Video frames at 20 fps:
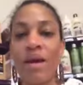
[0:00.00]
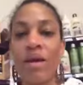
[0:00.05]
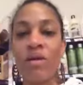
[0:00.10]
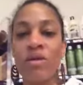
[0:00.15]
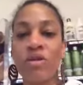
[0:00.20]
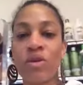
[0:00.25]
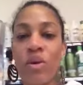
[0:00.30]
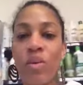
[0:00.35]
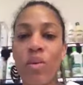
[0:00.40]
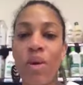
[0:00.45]

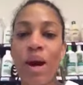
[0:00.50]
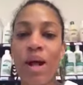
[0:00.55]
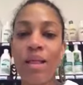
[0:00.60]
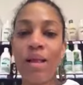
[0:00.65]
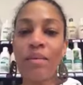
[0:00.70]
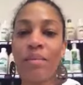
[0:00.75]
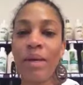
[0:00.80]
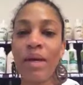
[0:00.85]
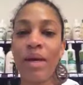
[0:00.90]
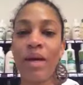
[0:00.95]
So while
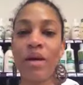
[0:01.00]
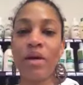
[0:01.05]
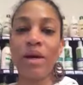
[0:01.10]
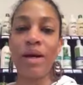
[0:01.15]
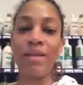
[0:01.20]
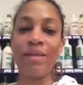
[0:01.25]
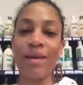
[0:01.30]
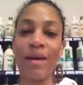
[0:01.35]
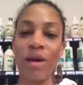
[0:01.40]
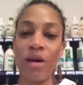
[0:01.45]
I'm here
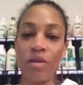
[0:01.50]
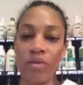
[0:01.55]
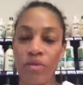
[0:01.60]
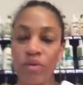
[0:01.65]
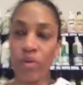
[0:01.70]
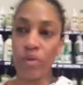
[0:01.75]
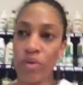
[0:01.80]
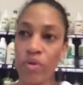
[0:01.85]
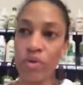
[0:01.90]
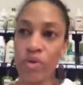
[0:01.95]
at the health
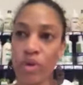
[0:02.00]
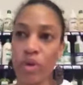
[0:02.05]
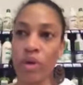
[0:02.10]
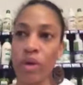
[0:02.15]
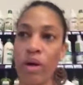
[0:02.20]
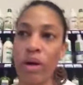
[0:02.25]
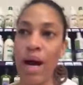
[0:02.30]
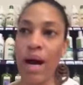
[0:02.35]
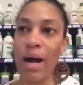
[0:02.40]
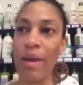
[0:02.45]
food
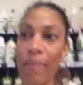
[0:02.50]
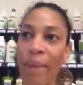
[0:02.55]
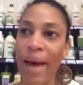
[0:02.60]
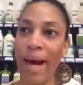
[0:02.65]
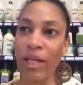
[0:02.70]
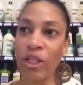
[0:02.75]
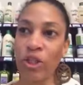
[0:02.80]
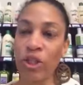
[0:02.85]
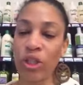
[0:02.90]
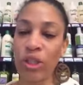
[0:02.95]
store, I'm
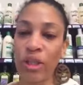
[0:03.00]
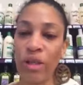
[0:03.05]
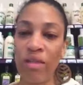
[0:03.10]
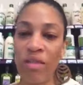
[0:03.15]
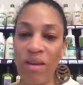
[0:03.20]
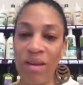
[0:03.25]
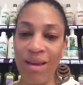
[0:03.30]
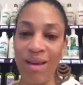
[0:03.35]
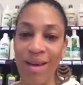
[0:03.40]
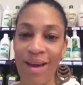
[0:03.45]
actually
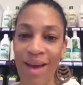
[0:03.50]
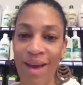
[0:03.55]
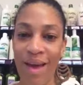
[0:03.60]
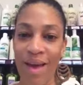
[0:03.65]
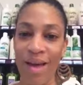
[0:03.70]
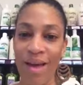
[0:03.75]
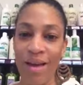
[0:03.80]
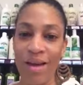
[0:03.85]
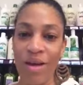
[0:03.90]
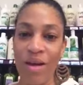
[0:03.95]
thinking
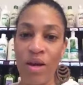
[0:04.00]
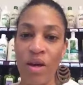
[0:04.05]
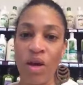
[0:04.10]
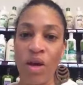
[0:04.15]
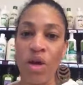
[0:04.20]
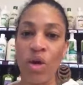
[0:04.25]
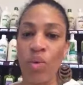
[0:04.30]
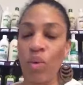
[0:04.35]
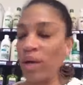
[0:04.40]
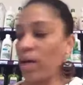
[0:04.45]
ahead
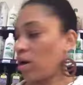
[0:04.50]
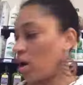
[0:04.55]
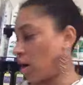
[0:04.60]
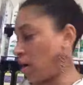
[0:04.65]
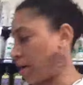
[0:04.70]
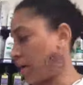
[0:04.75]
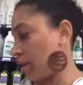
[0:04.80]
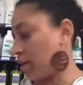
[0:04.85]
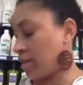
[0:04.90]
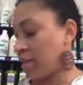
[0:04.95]

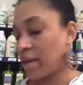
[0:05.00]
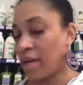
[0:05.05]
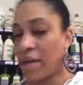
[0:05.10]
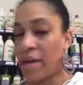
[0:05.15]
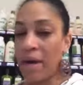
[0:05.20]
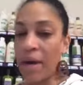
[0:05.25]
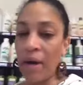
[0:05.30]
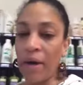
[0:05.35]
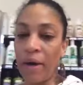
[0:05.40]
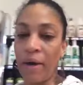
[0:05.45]
regarding
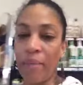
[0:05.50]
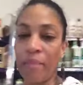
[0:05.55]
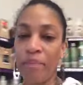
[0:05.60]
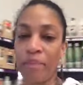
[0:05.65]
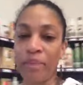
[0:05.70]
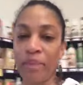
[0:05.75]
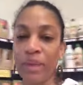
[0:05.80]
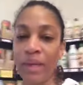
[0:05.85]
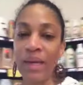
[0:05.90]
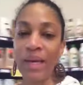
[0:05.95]
the um,
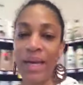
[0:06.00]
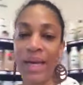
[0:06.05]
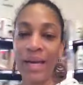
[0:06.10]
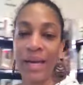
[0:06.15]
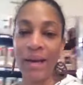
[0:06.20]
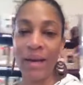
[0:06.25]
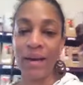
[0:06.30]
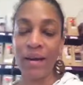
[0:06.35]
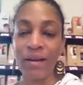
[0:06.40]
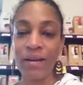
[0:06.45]

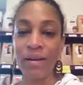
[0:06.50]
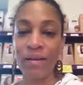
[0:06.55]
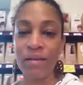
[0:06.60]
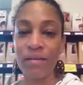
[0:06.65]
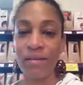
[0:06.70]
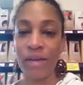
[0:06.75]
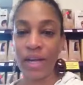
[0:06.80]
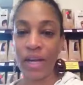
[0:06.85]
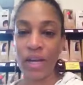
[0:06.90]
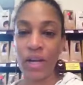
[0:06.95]
henna
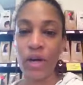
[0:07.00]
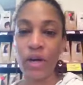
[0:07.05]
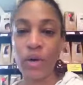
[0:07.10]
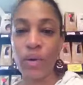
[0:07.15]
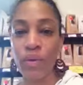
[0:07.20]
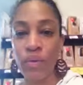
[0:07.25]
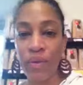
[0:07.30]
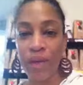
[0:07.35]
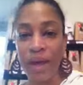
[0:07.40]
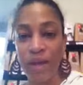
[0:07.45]
video
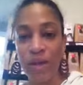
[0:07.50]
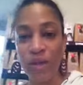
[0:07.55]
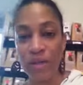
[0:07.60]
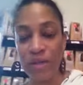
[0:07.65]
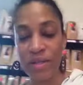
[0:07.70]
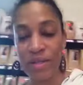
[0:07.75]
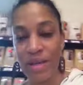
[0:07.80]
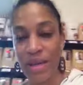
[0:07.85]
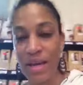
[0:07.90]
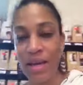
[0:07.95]
that you'll
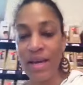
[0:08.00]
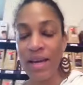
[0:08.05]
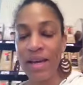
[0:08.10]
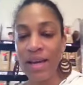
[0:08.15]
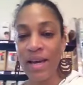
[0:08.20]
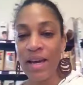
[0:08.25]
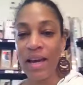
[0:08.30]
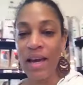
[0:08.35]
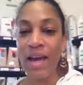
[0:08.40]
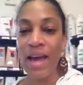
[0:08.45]
see.
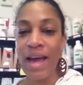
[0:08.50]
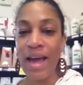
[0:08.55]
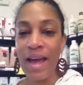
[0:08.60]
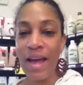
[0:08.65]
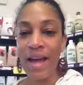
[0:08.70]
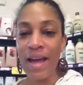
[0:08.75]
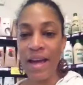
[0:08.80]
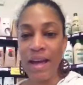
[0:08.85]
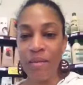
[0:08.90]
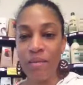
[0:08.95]

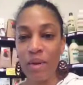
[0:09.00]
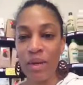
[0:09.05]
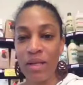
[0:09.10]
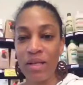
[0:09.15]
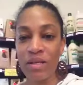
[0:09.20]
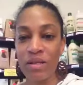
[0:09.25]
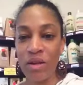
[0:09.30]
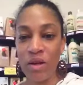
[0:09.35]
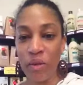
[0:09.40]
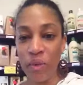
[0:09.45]
And I'm
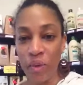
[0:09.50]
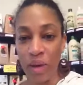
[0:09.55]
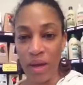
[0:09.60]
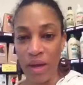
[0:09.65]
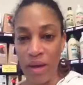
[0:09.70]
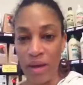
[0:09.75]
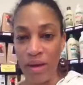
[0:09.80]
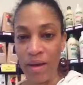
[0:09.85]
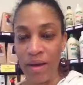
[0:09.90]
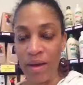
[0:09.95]

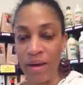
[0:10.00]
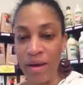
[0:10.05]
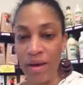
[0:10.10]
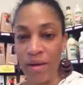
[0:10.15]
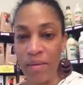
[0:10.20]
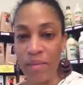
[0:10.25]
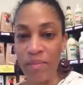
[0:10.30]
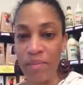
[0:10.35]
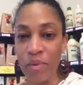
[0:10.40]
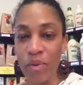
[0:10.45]
considering
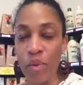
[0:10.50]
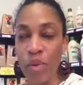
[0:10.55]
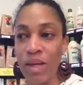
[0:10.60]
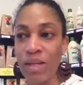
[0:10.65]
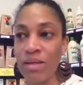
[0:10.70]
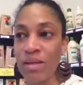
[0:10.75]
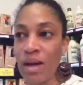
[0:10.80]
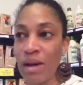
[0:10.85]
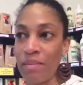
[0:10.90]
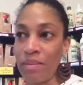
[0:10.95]
um,
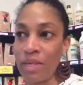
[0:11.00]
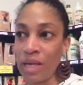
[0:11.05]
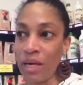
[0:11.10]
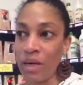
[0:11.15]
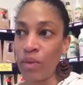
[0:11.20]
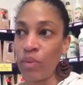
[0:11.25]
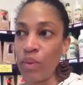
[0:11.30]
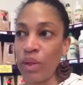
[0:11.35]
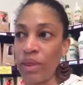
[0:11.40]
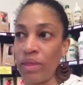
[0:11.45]
once I'm done
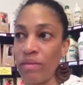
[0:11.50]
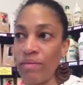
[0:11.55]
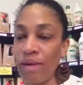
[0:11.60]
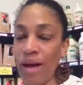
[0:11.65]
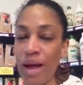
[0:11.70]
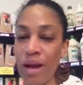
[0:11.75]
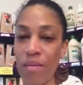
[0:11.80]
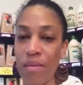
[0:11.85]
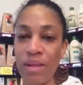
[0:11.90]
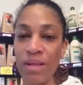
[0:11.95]
with the
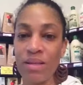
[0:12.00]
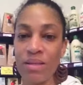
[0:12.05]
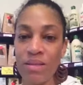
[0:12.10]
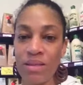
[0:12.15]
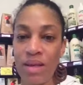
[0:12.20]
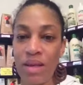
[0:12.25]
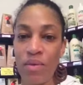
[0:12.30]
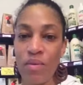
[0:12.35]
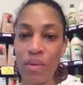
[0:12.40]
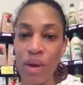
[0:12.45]
vitamin
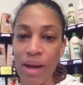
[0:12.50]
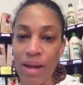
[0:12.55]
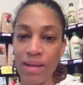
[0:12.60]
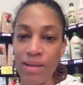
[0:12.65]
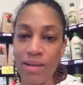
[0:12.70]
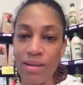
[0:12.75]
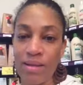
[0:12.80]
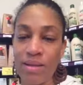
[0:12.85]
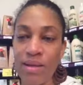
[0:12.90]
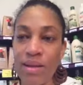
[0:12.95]
C
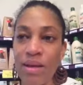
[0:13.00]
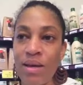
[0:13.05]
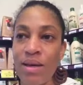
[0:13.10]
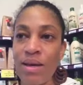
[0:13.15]
rinse